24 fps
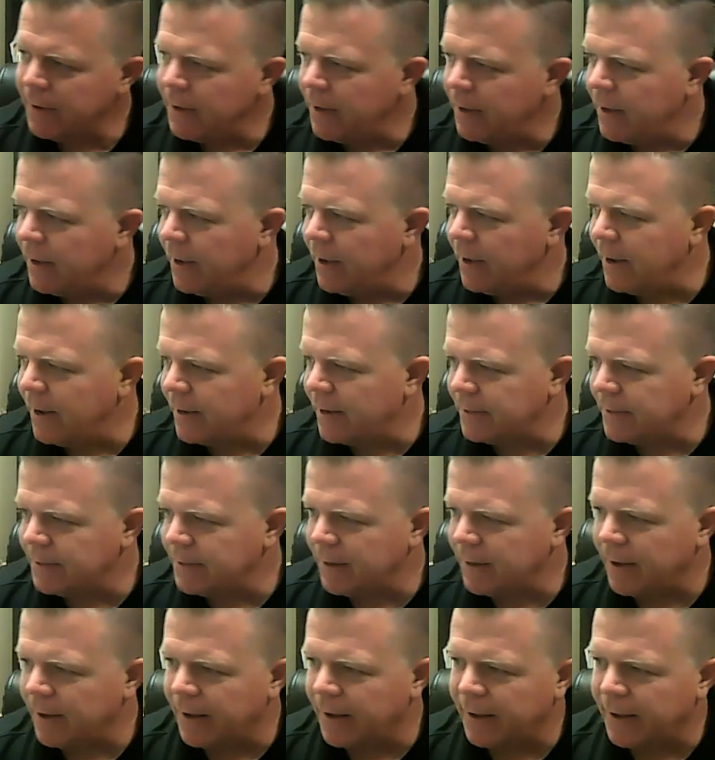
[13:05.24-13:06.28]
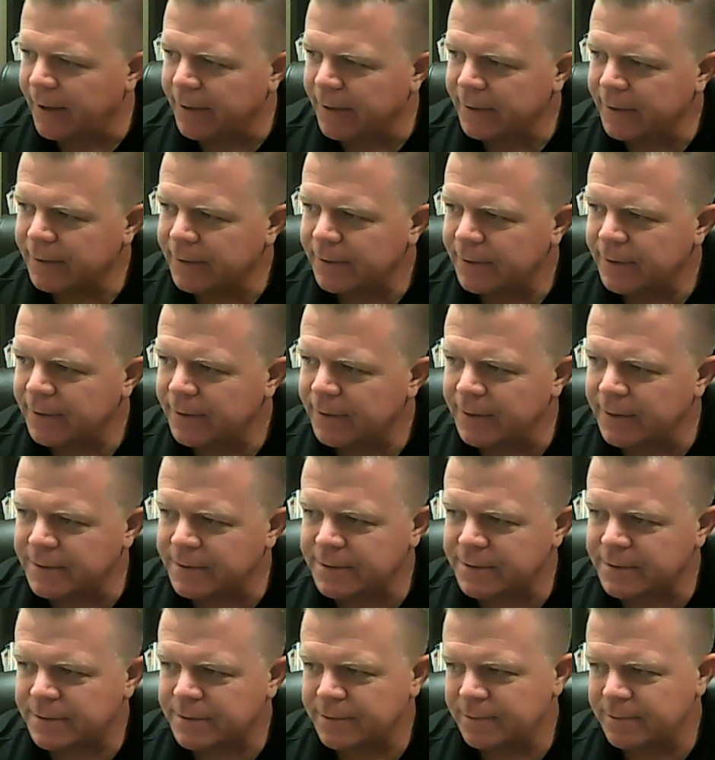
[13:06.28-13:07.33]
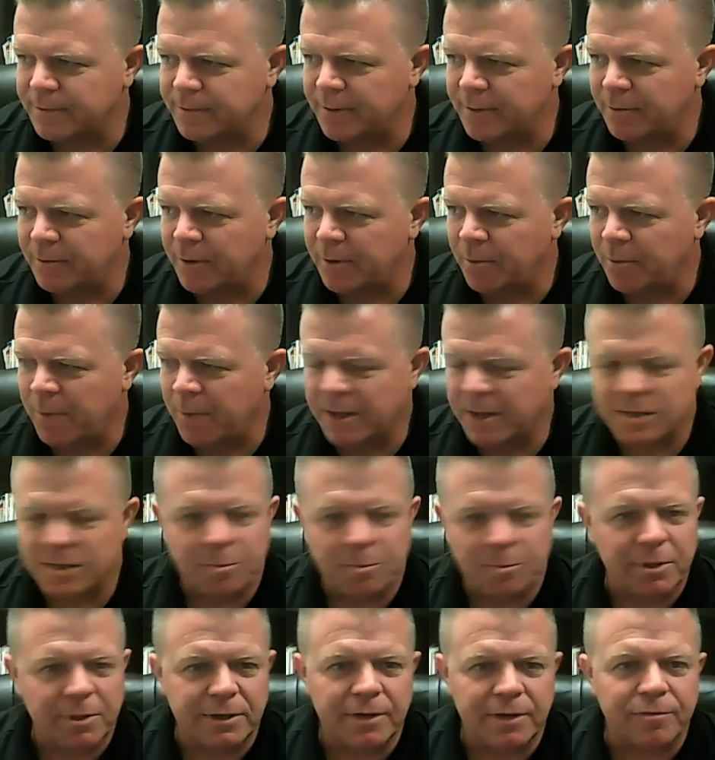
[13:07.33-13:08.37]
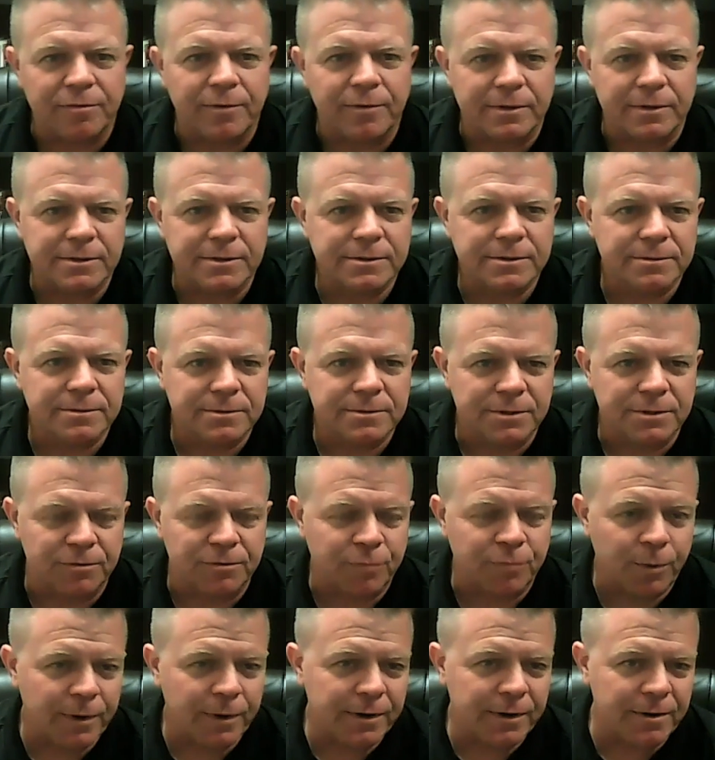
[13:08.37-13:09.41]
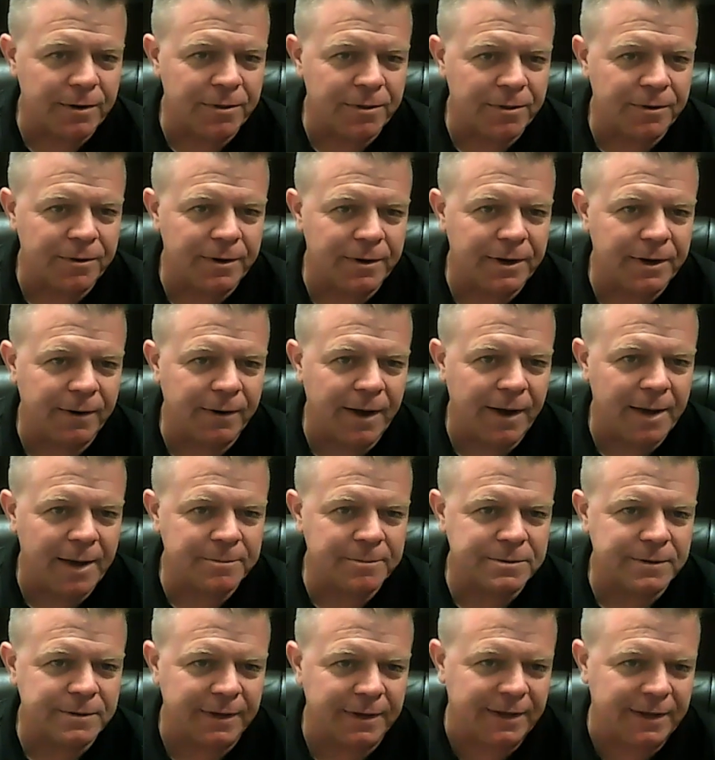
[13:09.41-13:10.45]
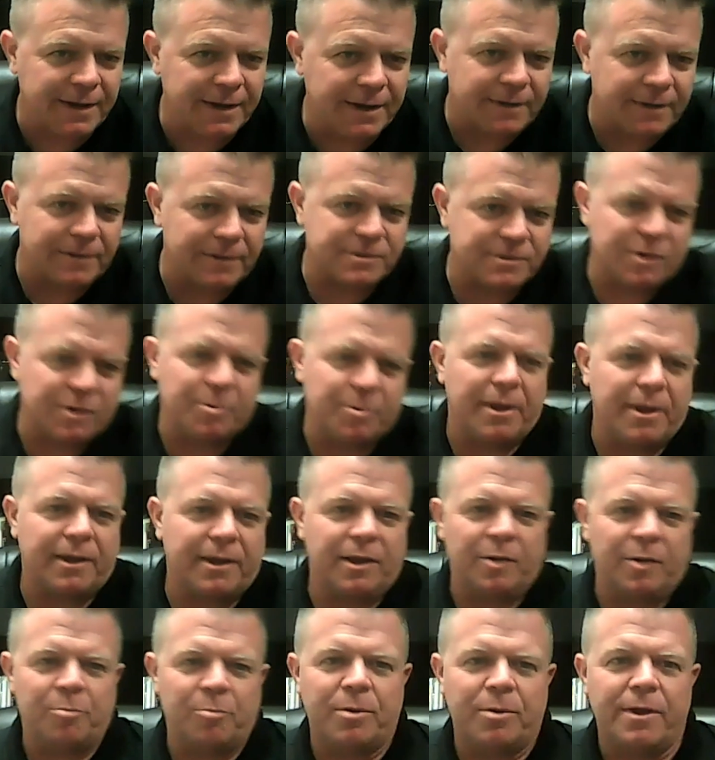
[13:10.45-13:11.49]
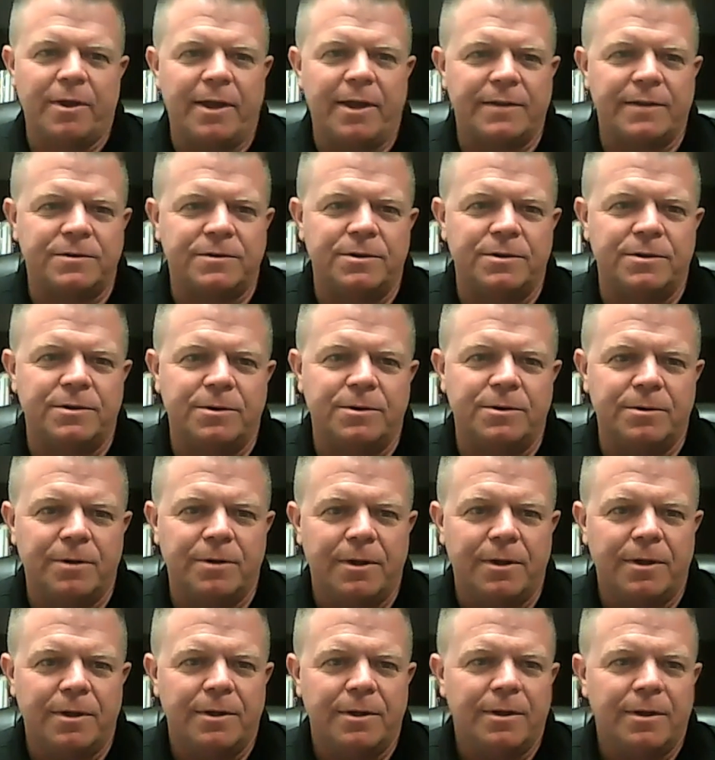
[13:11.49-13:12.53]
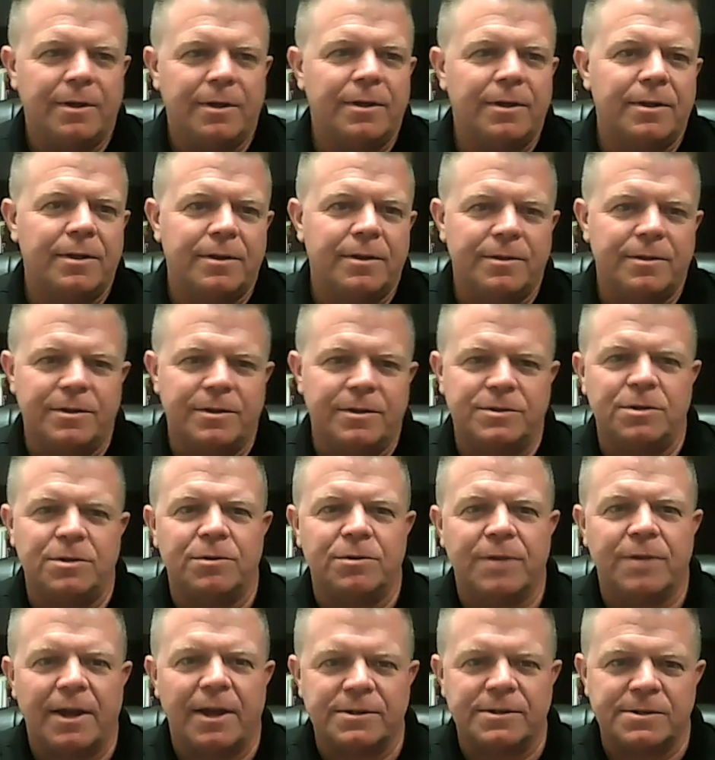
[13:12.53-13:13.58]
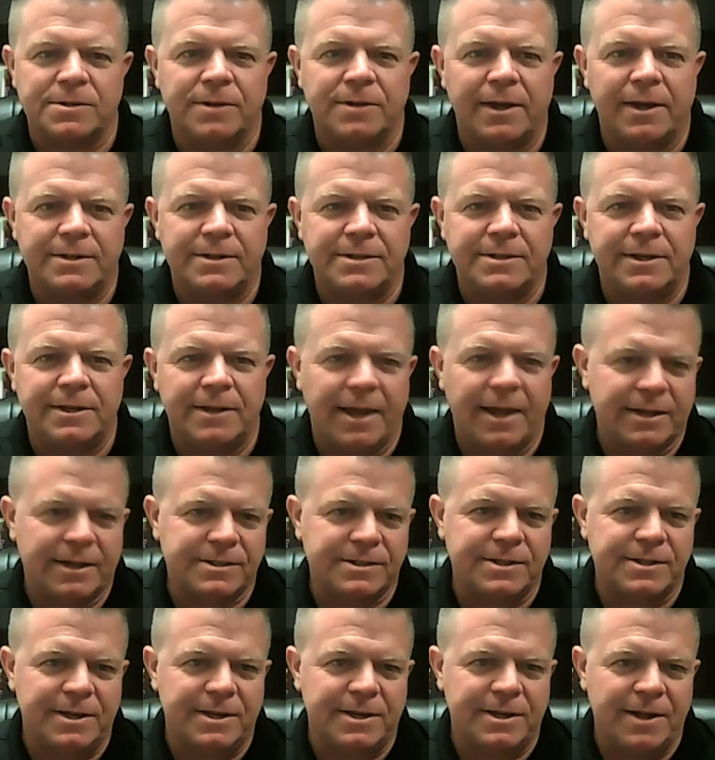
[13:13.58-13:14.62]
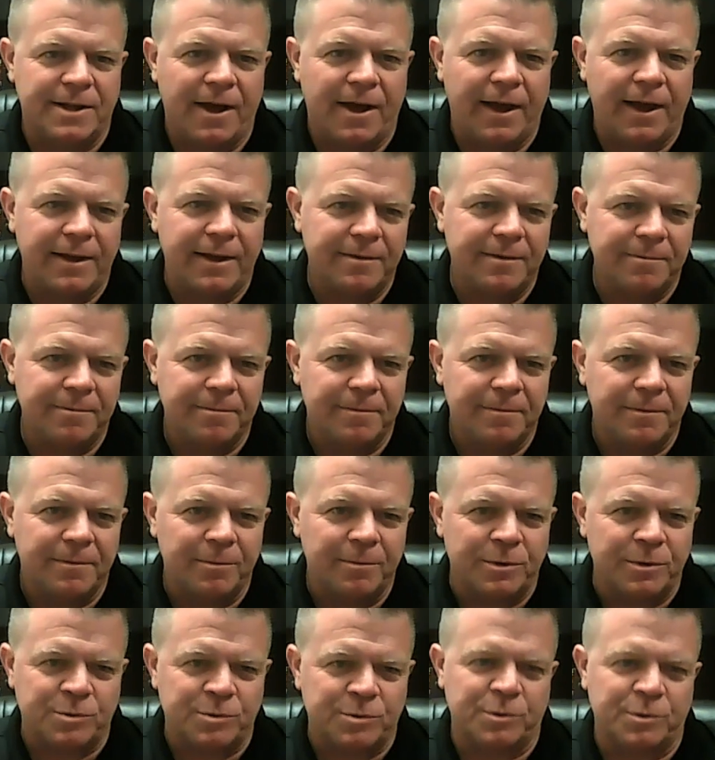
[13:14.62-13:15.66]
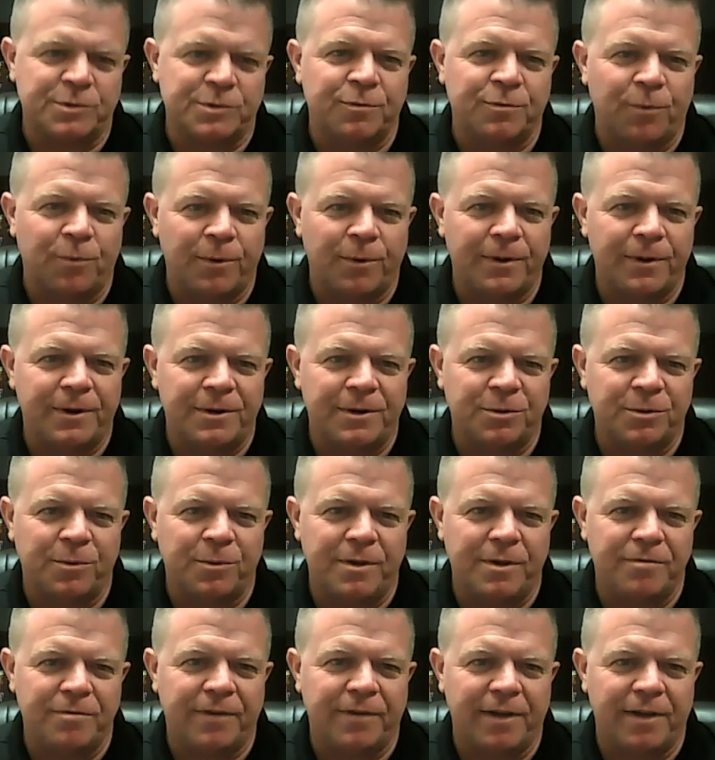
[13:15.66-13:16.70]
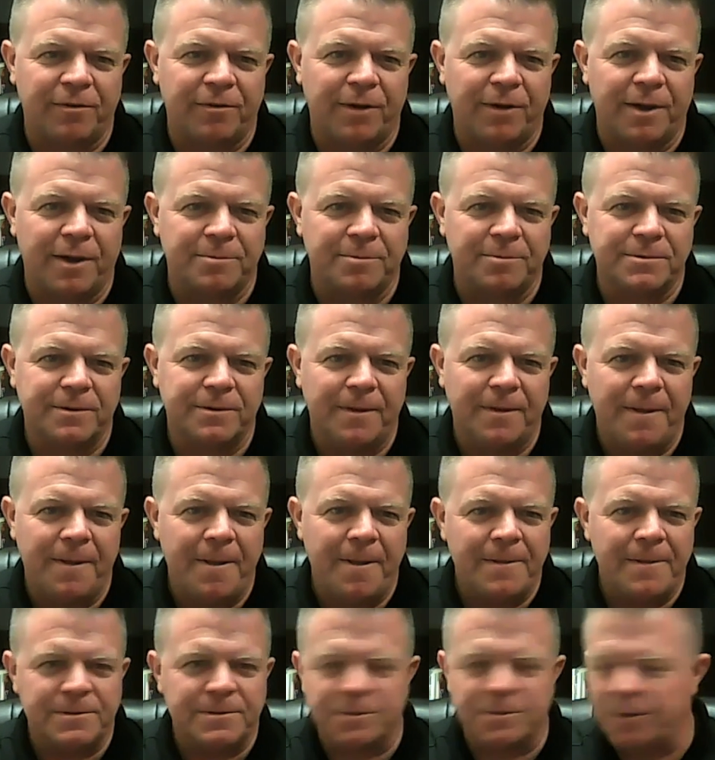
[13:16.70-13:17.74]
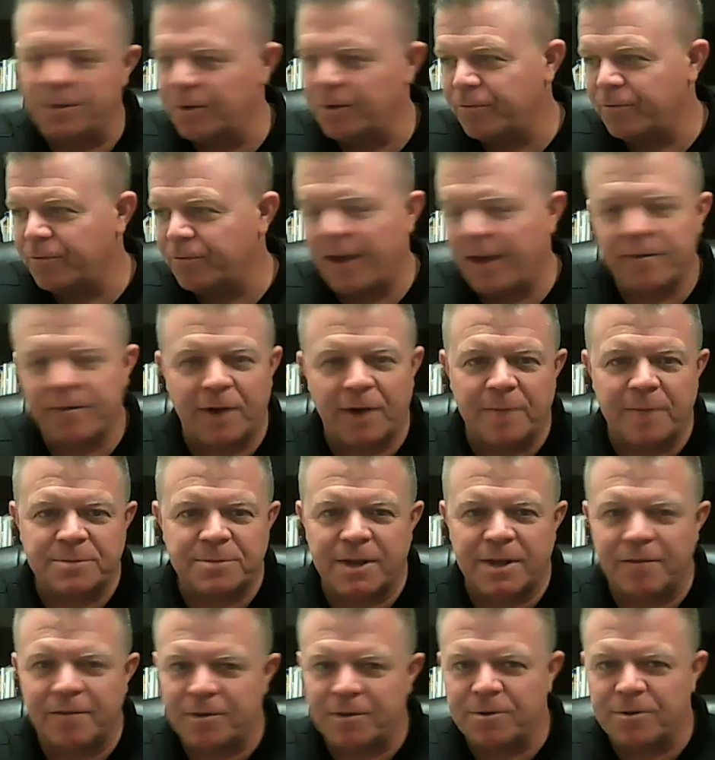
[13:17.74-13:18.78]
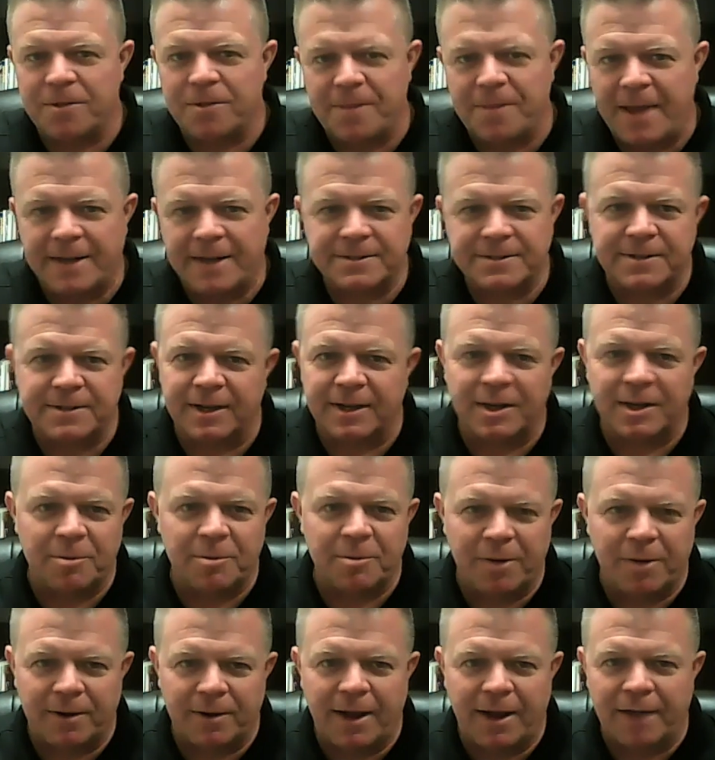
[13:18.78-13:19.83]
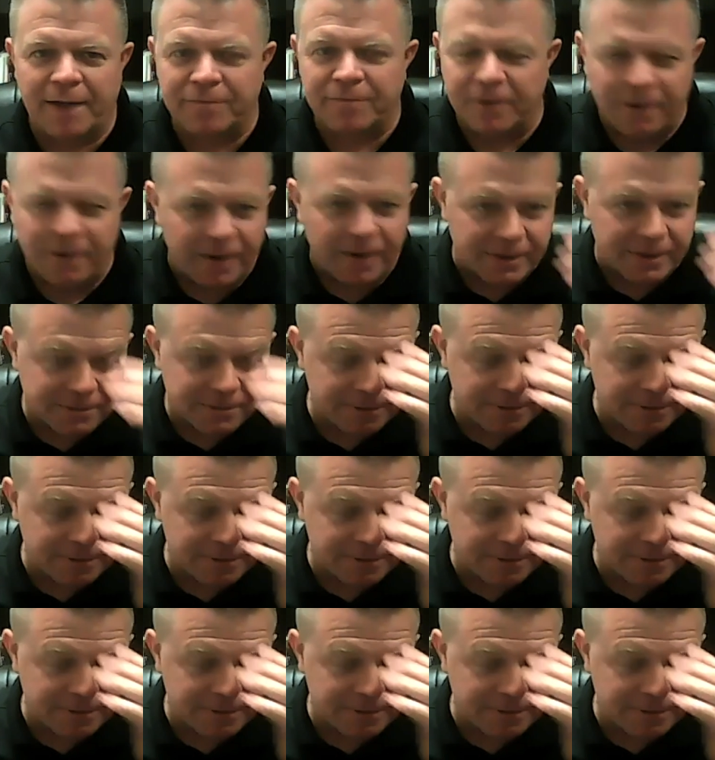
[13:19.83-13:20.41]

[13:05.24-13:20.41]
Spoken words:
and it makes a big difference. So 430 grams, again, let's go back and compare that to the 2019 XC9, which was 425 grams. So you're 5 grams heavier than that stick at about half the cost.